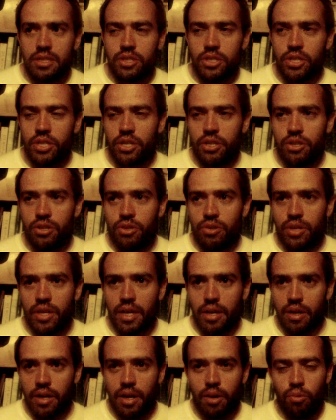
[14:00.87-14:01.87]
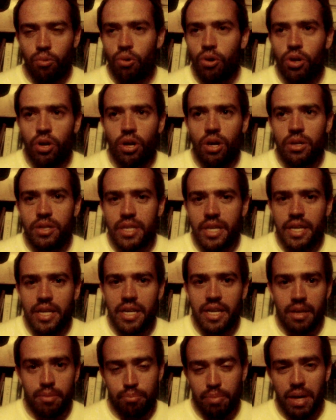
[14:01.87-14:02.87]
and I work all
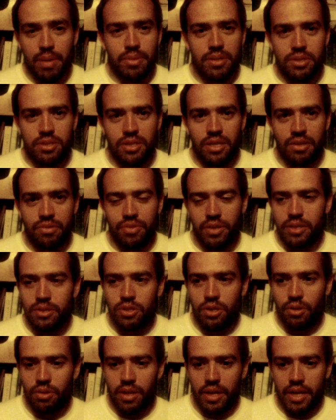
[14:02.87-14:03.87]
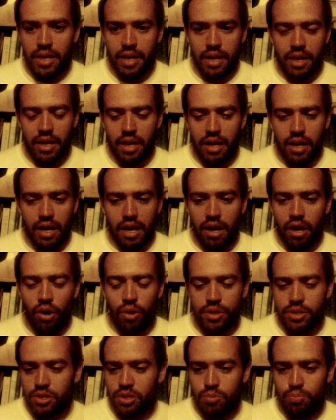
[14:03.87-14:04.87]
day, and I'm by myself, and so I
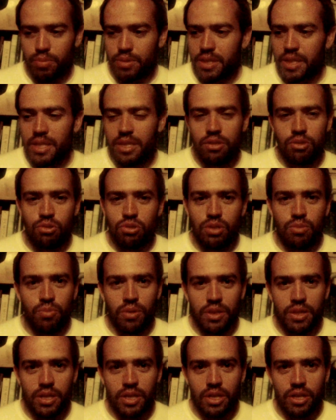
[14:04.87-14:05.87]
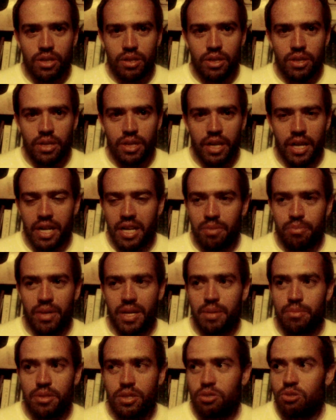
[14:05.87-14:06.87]
always just pretend there's someone there, and I'm
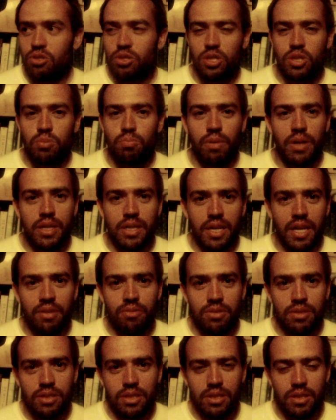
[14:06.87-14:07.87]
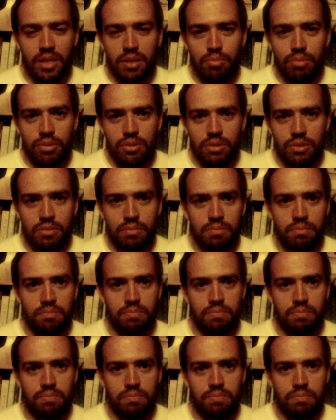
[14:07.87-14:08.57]
just explaining everything to that person,